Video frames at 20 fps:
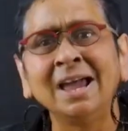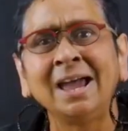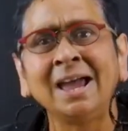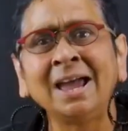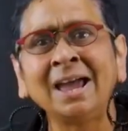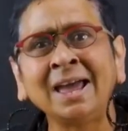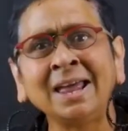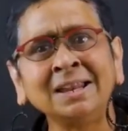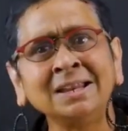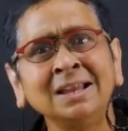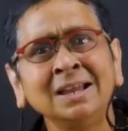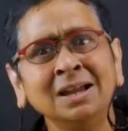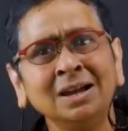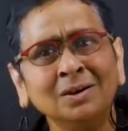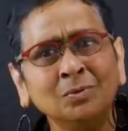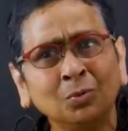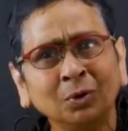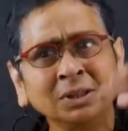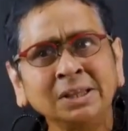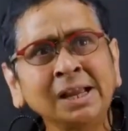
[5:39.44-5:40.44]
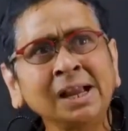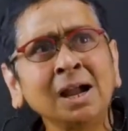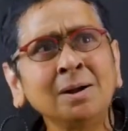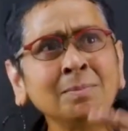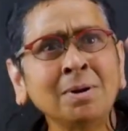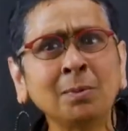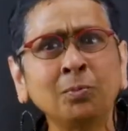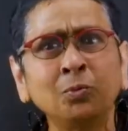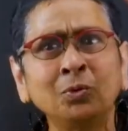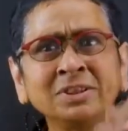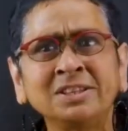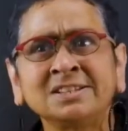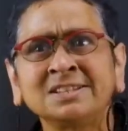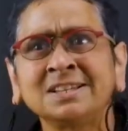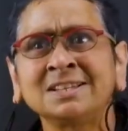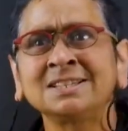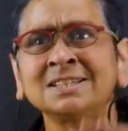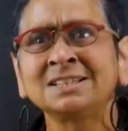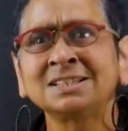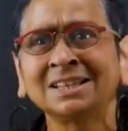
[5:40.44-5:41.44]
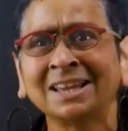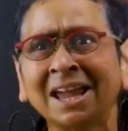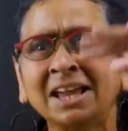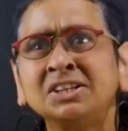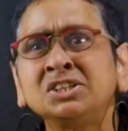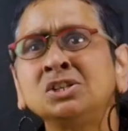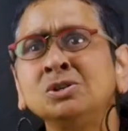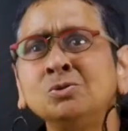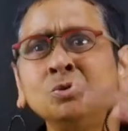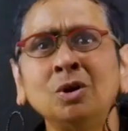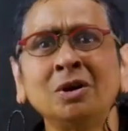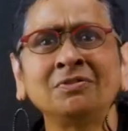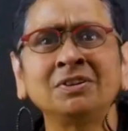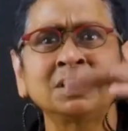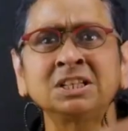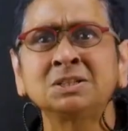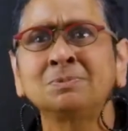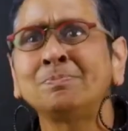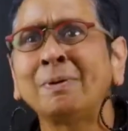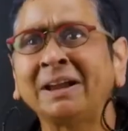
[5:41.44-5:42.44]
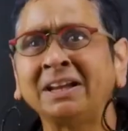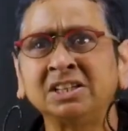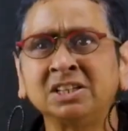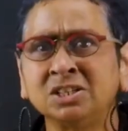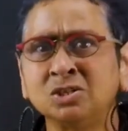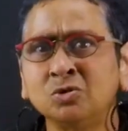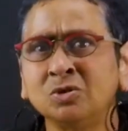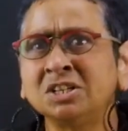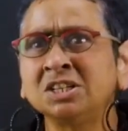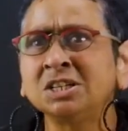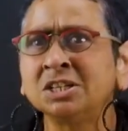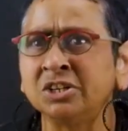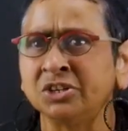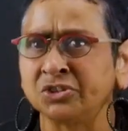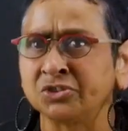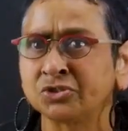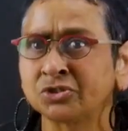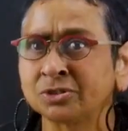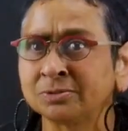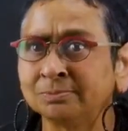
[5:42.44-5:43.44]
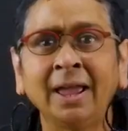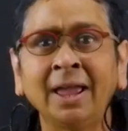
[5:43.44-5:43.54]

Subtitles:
and what they come up with is a schedule of expected returns.